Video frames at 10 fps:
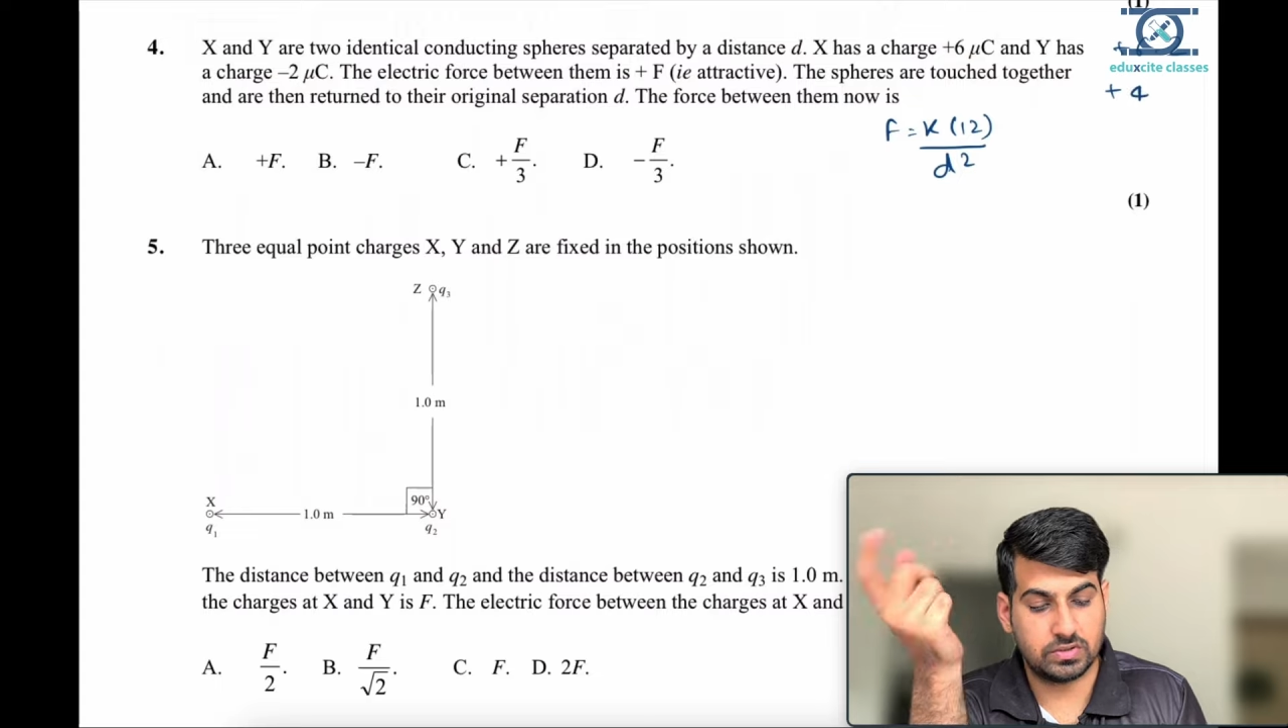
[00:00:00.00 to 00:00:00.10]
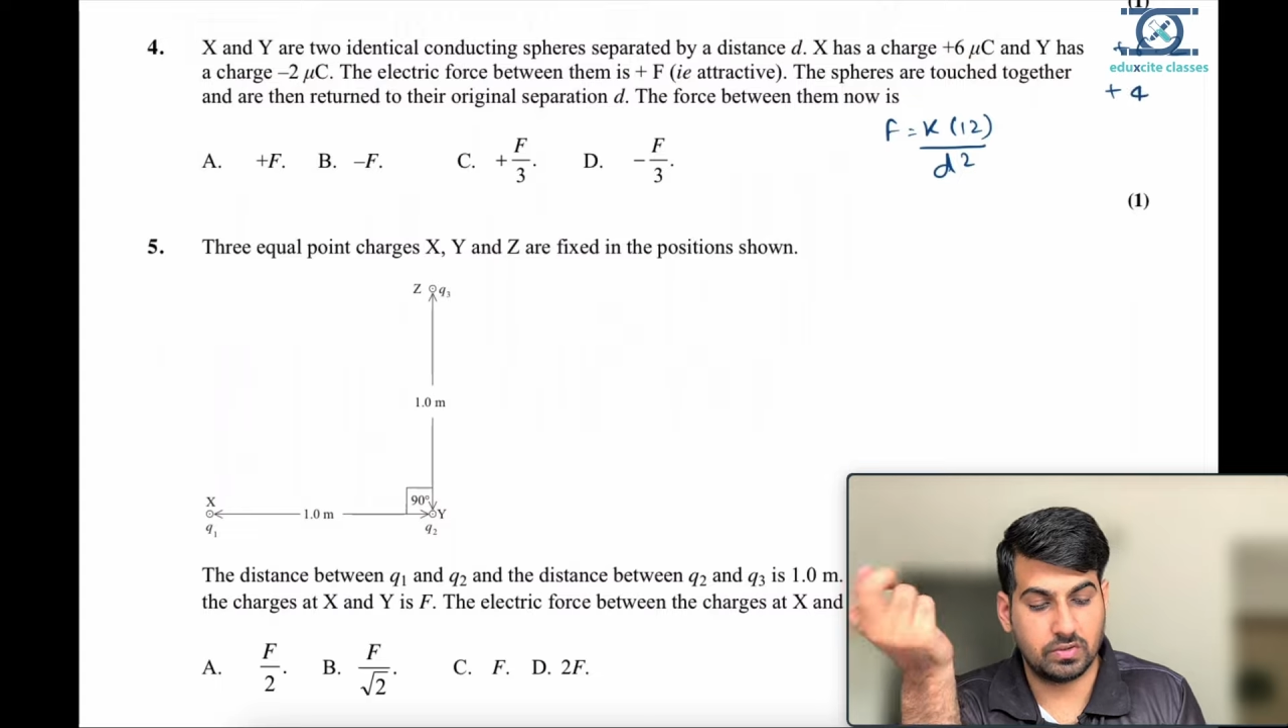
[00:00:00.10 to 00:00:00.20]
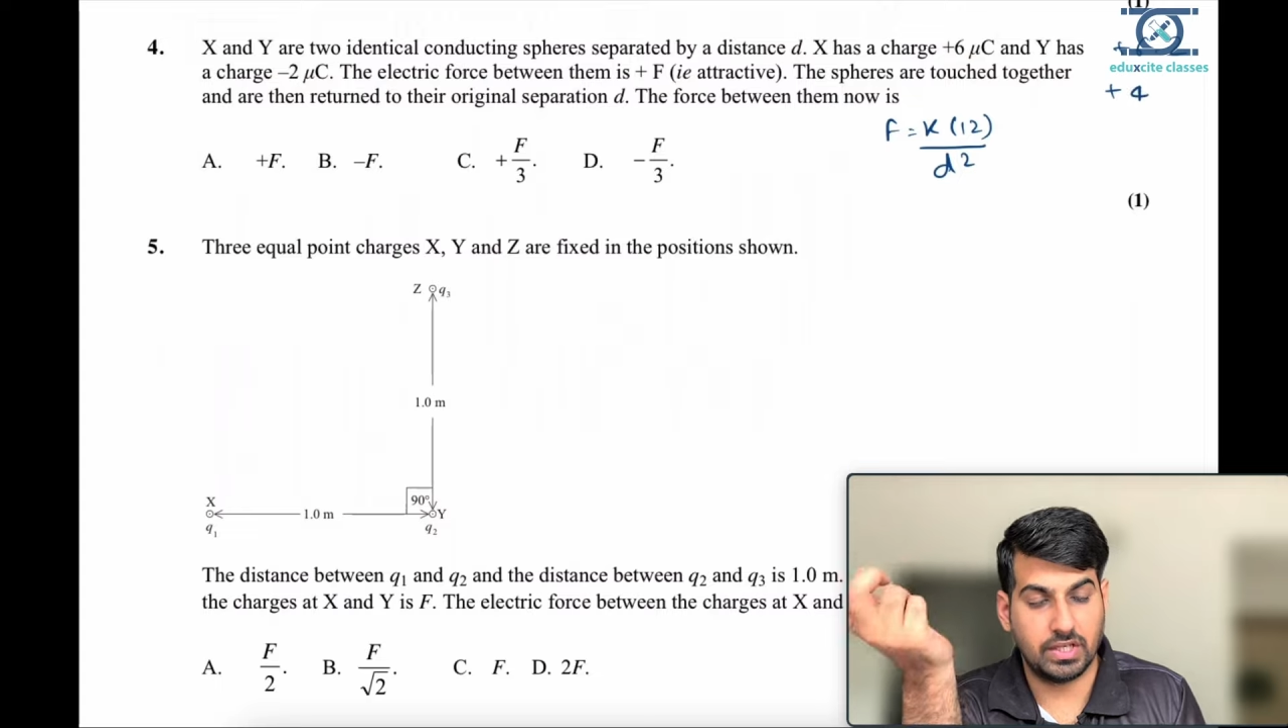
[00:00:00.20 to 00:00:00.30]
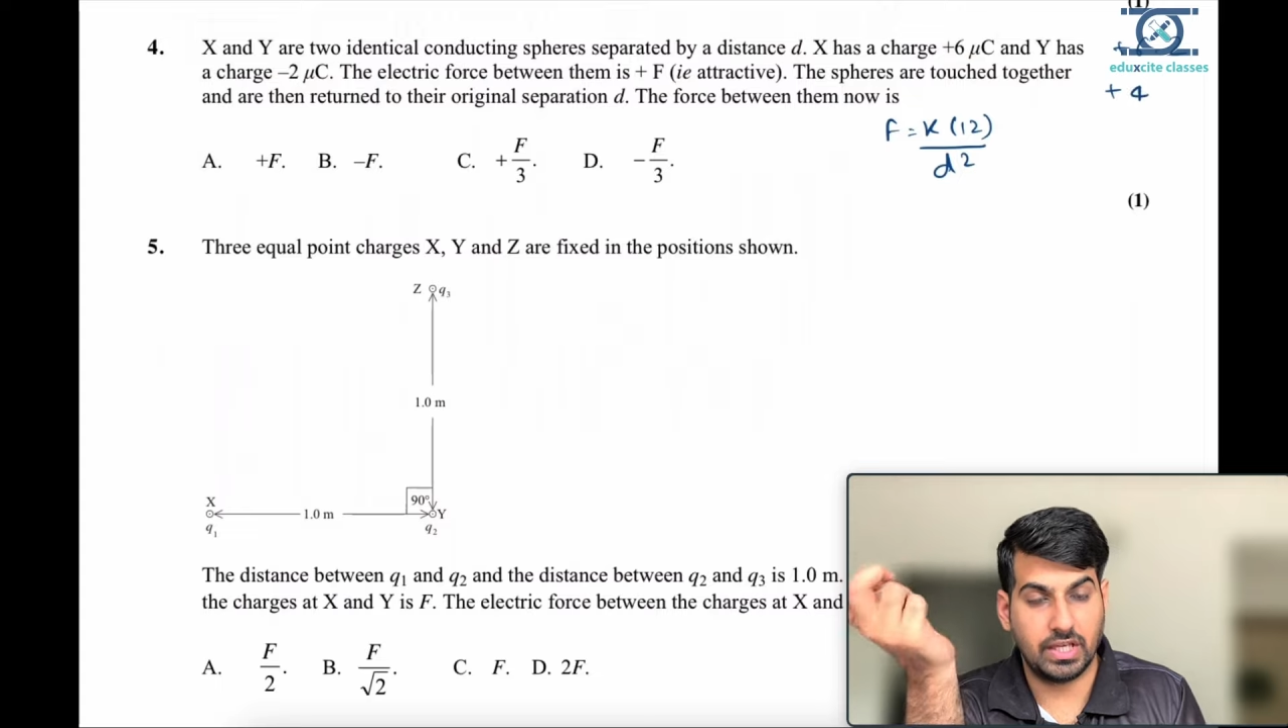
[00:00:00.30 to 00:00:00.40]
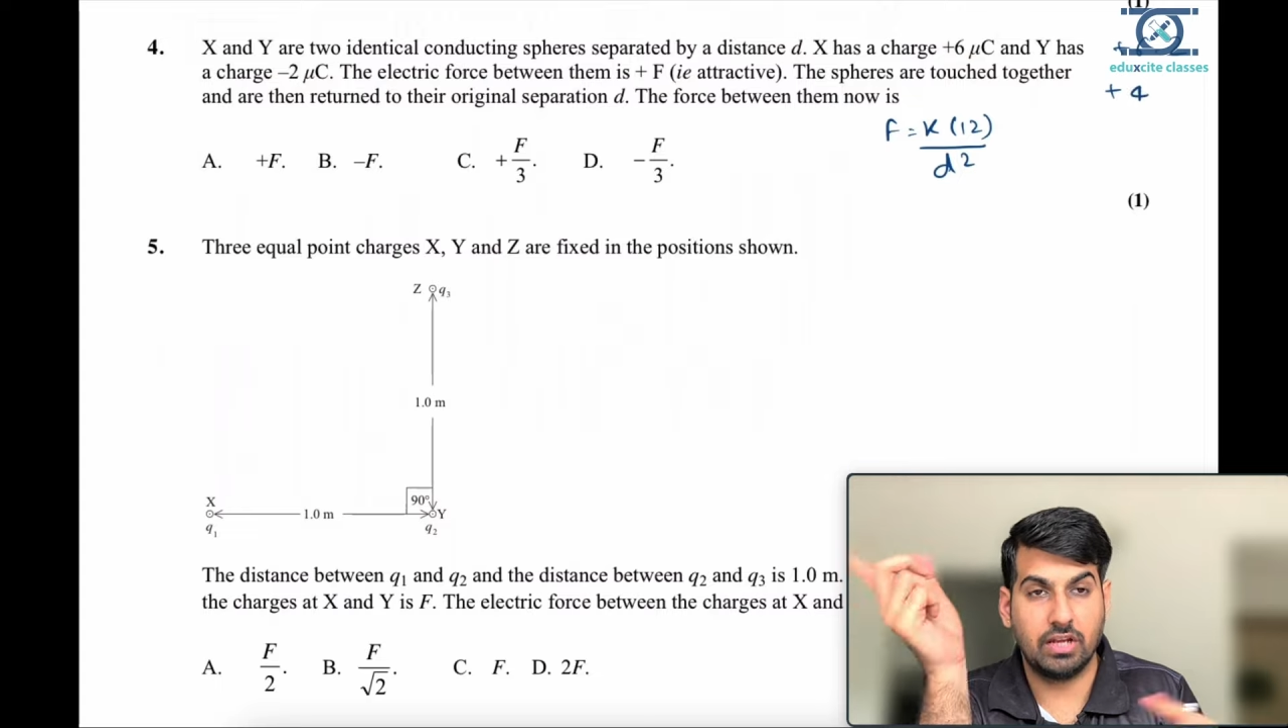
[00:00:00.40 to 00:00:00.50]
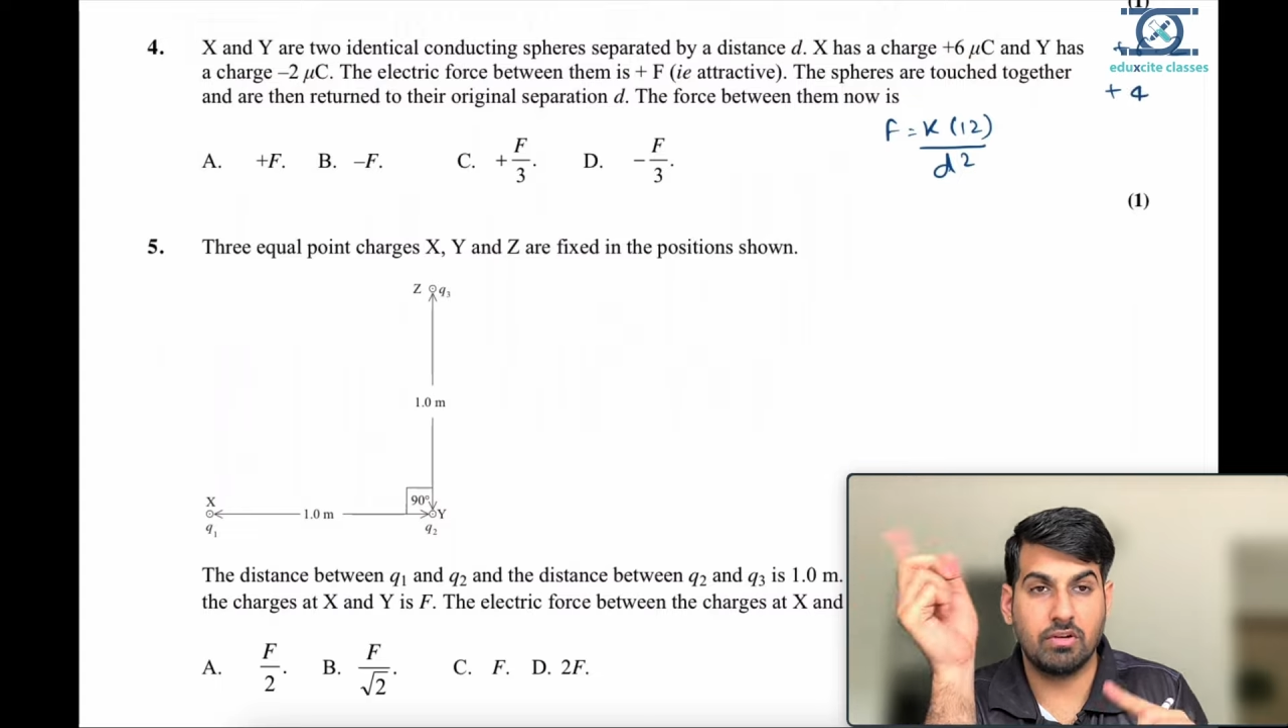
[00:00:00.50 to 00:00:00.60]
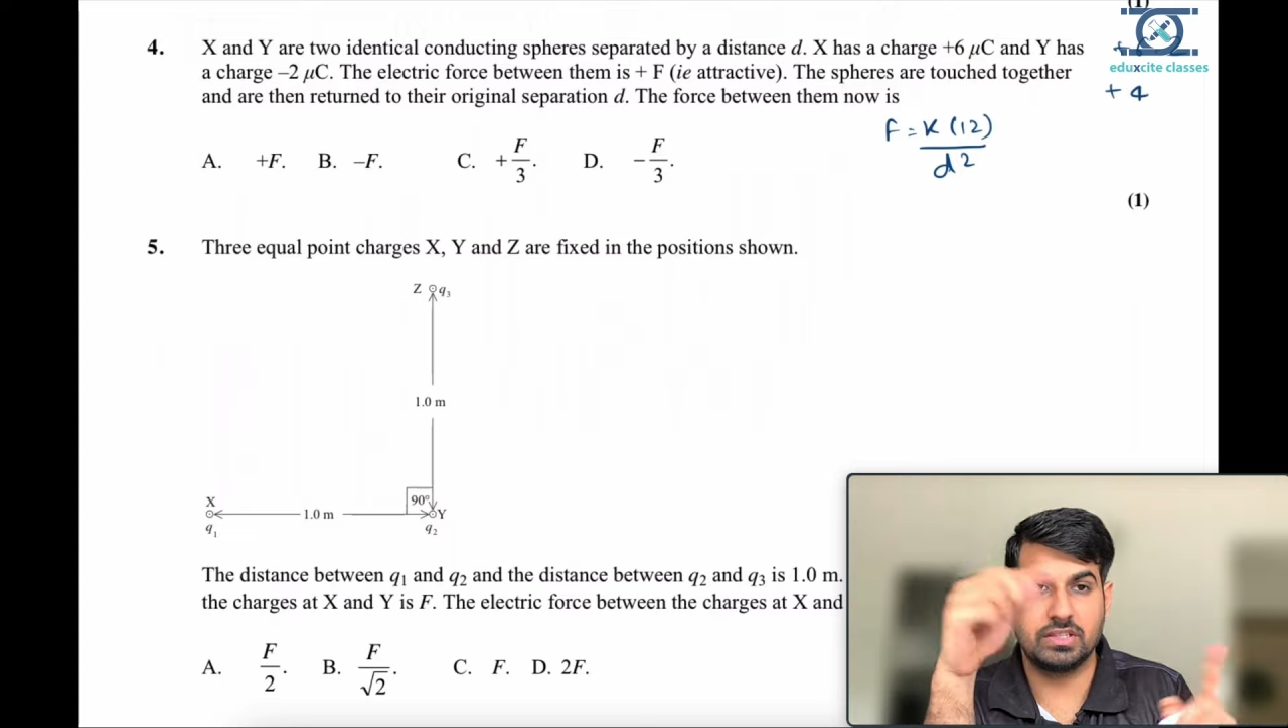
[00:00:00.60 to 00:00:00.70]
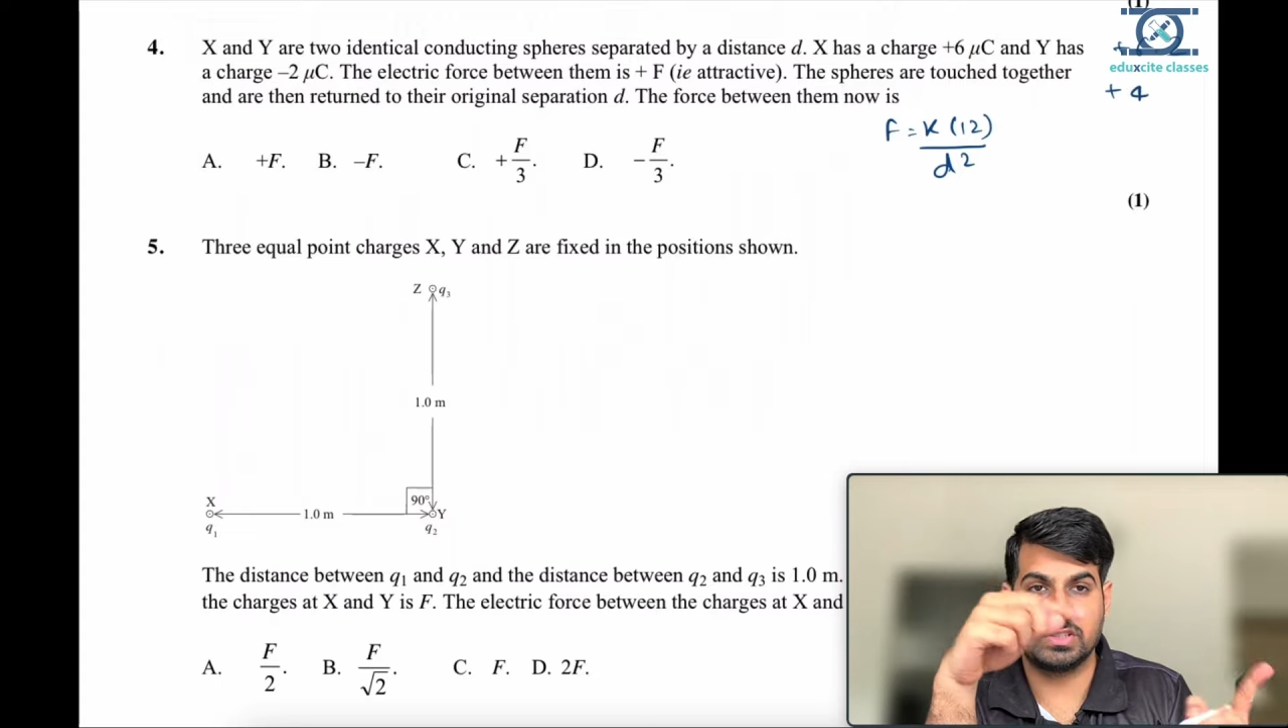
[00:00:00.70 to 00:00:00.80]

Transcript: So equal